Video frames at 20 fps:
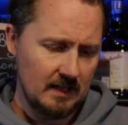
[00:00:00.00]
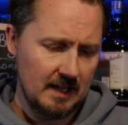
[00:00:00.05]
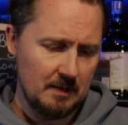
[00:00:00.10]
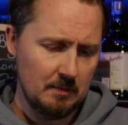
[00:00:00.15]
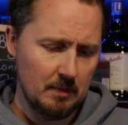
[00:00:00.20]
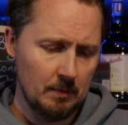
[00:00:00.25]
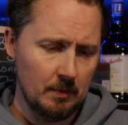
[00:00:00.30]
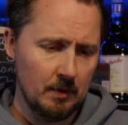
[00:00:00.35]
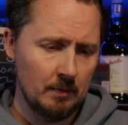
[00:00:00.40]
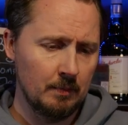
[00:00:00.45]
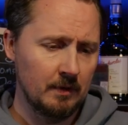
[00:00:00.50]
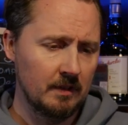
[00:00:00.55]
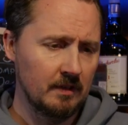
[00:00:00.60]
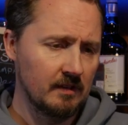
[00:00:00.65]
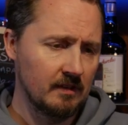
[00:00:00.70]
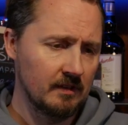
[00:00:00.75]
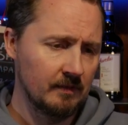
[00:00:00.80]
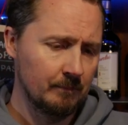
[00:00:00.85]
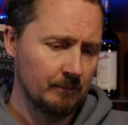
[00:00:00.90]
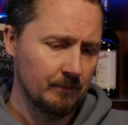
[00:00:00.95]
I like my
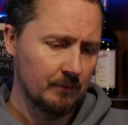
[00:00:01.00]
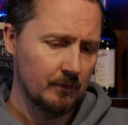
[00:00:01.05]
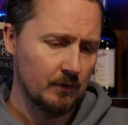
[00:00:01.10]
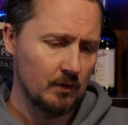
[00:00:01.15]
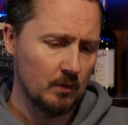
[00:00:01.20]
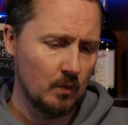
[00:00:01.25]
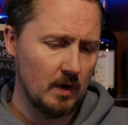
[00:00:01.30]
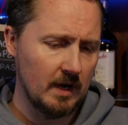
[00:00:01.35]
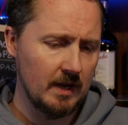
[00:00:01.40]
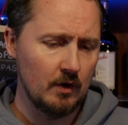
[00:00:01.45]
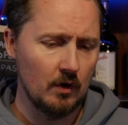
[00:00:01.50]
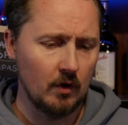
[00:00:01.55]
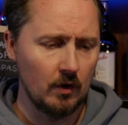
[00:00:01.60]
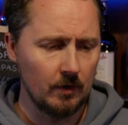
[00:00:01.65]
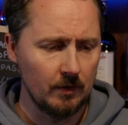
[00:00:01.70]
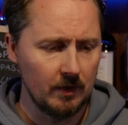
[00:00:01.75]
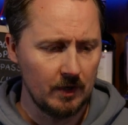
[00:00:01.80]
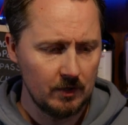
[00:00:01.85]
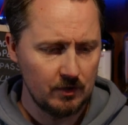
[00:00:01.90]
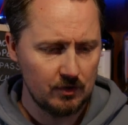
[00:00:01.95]
bourbons, so why
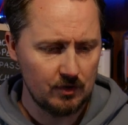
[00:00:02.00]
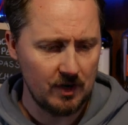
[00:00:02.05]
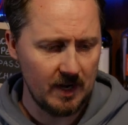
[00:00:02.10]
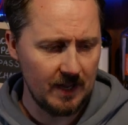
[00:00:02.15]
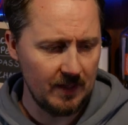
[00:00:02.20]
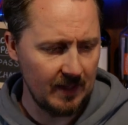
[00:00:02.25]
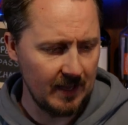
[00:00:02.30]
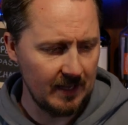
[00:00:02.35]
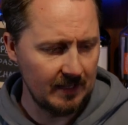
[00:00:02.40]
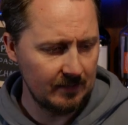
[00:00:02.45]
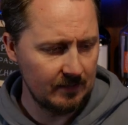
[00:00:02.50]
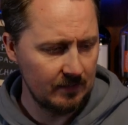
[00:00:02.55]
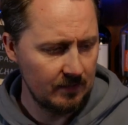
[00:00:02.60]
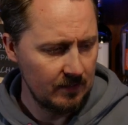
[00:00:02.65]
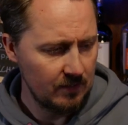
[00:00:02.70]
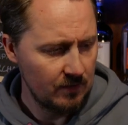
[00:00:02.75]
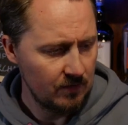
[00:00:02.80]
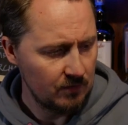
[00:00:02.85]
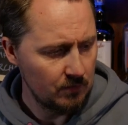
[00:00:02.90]
not try that?